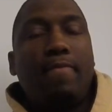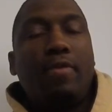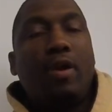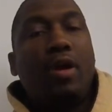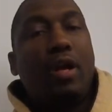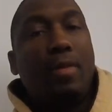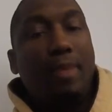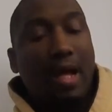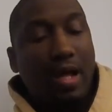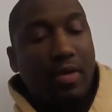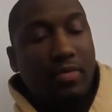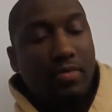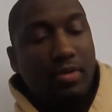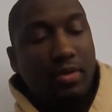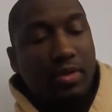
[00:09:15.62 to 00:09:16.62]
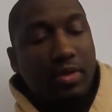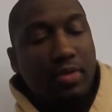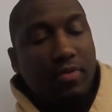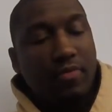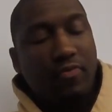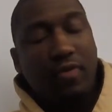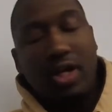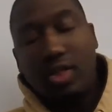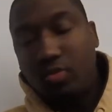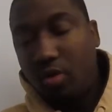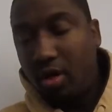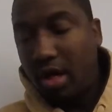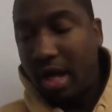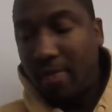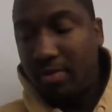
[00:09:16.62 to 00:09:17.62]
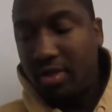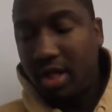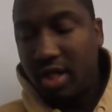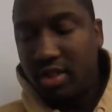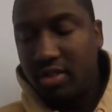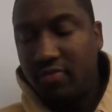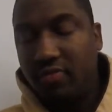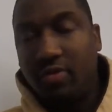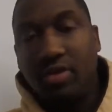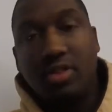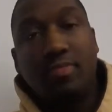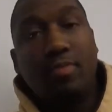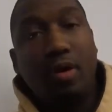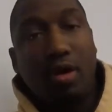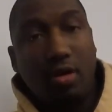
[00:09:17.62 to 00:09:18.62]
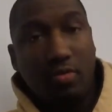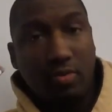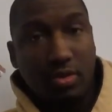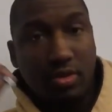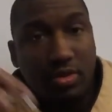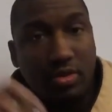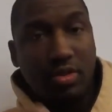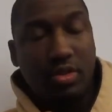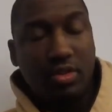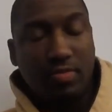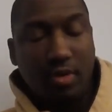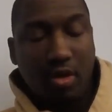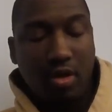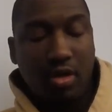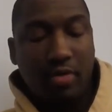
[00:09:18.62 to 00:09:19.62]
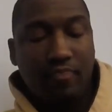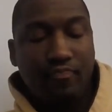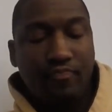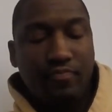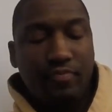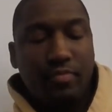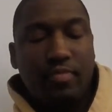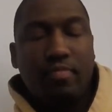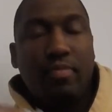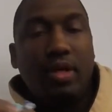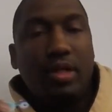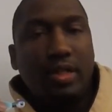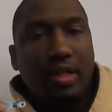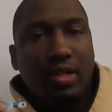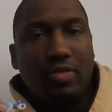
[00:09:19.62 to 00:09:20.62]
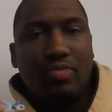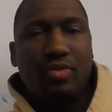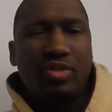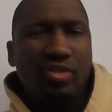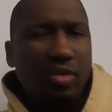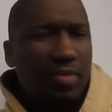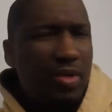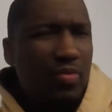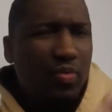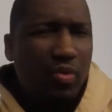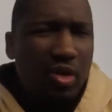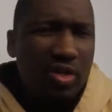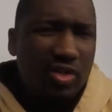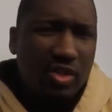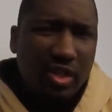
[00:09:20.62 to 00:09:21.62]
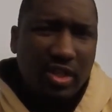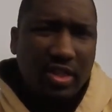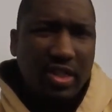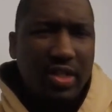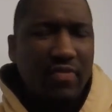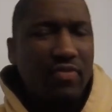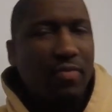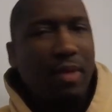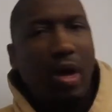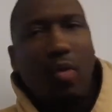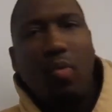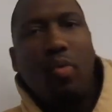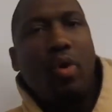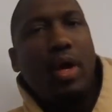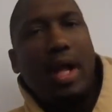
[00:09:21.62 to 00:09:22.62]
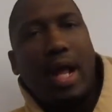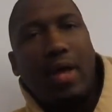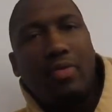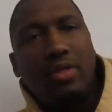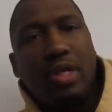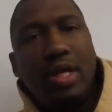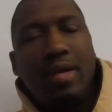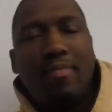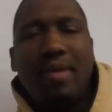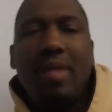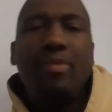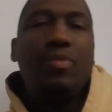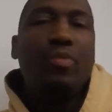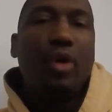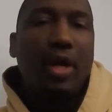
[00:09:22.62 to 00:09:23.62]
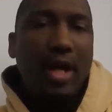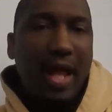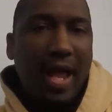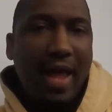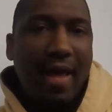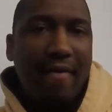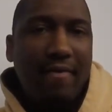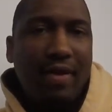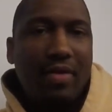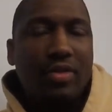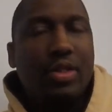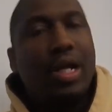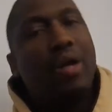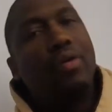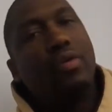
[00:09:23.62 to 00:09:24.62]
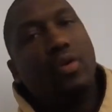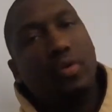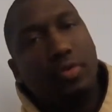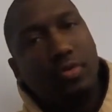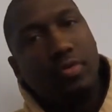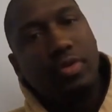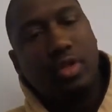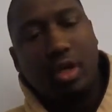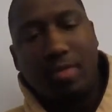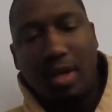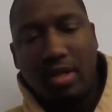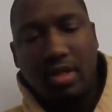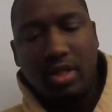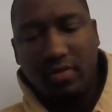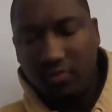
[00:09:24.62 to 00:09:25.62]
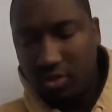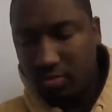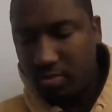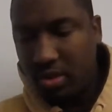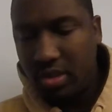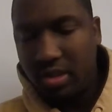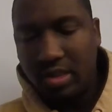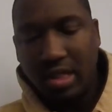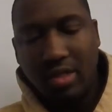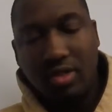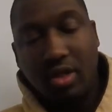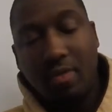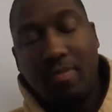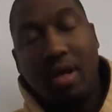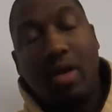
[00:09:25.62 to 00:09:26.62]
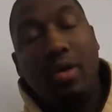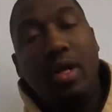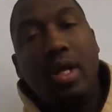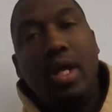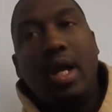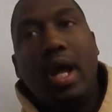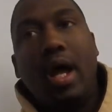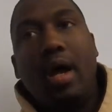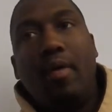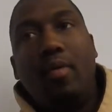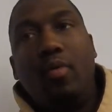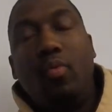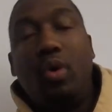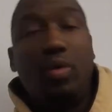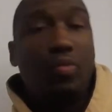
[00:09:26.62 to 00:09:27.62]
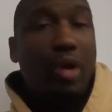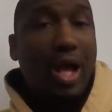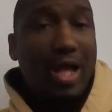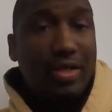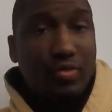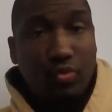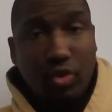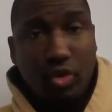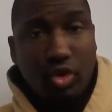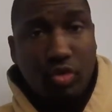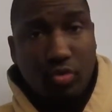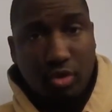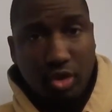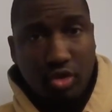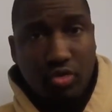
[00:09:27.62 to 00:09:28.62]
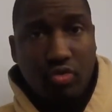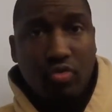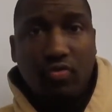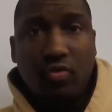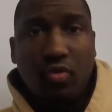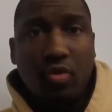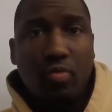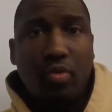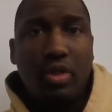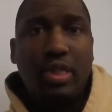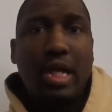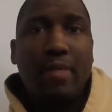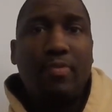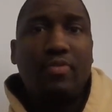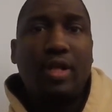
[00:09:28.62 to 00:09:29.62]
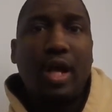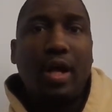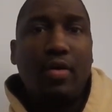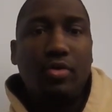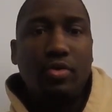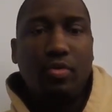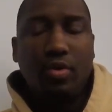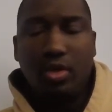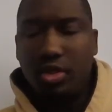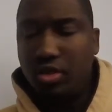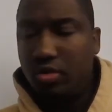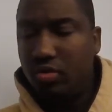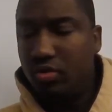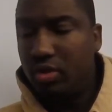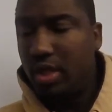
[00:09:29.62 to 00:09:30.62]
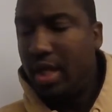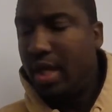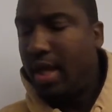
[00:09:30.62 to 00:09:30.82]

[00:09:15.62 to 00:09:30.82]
talking about freshwater applications for the smaller ones, the smaller bucktails, which is going to be 1/16 to about 1 ounce, maybe 1.5 ounce. And I'll go through and talk about the different species. I'll talk about what rods and reels you want to use for them, what type of tackle you want to use.